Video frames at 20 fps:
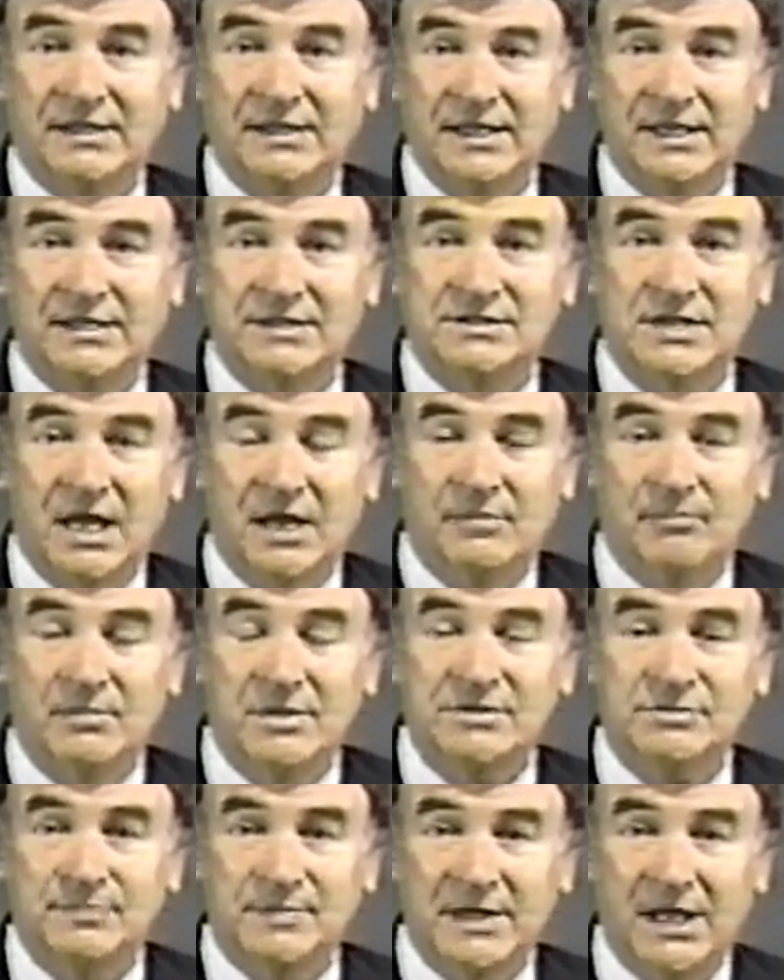things
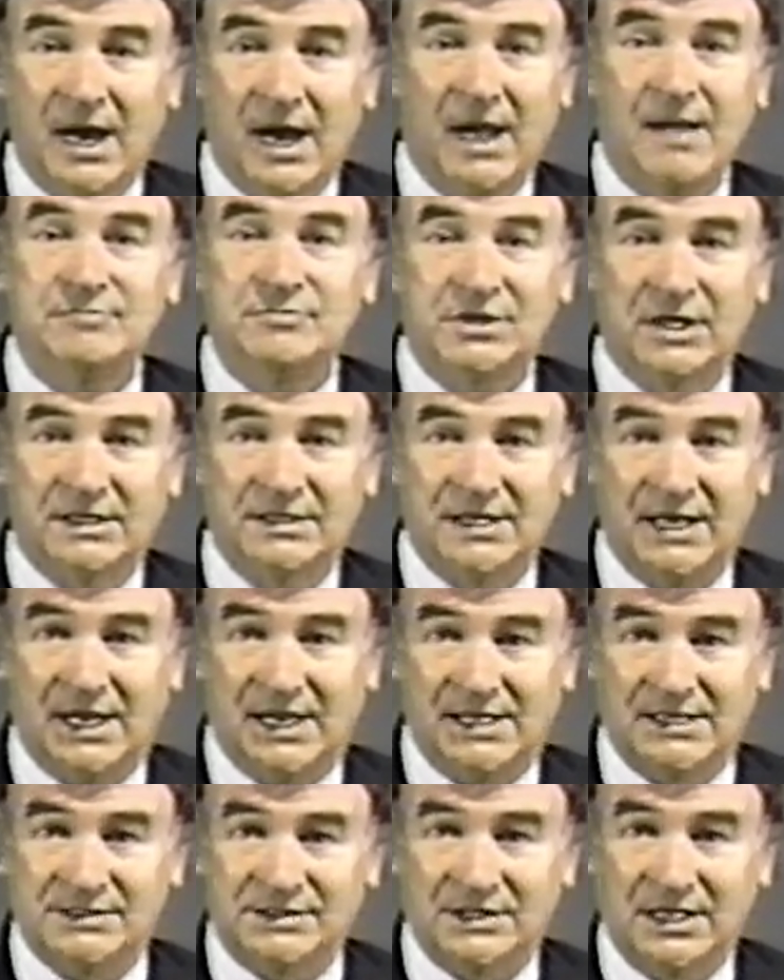must be
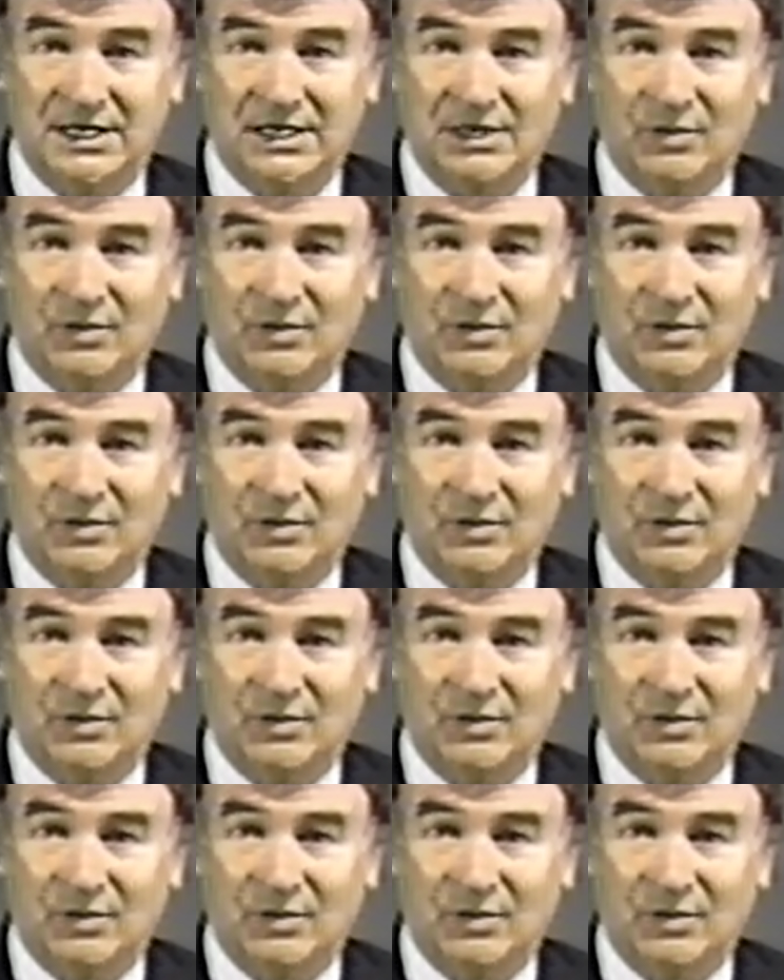objectized.